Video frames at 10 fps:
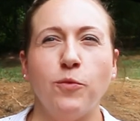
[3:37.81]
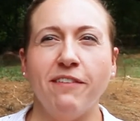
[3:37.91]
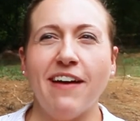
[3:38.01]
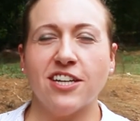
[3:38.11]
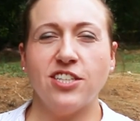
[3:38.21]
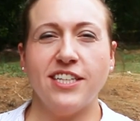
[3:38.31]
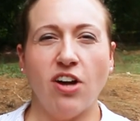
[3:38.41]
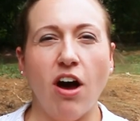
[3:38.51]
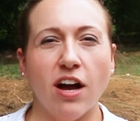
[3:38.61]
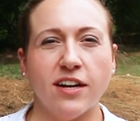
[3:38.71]
we've actually
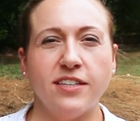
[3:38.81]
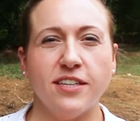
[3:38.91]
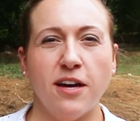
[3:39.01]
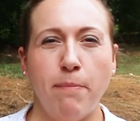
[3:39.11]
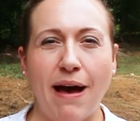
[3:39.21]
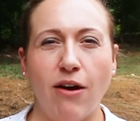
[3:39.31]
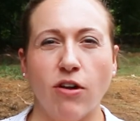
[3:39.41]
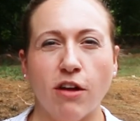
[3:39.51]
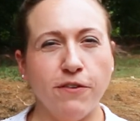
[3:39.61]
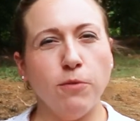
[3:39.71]
talked
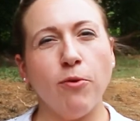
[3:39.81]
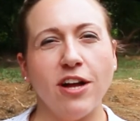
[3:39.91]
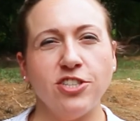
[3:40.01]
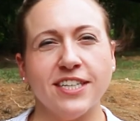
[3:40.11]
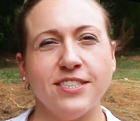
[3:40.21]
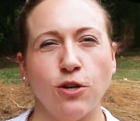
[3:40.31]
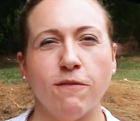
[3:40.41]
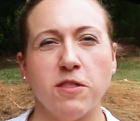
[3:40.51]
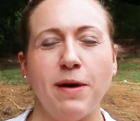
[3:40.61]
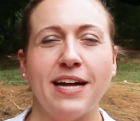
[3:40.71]
about a few projects
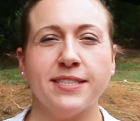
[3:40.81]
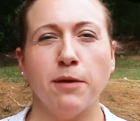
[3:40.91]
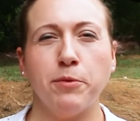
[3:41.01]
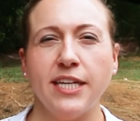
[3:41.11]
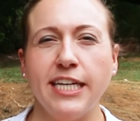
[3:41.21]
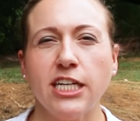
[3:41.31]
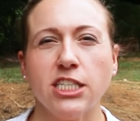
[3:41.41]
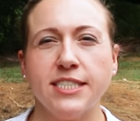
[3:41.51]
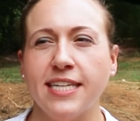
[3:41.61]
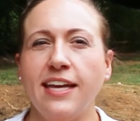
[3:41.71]
over the past couple of years.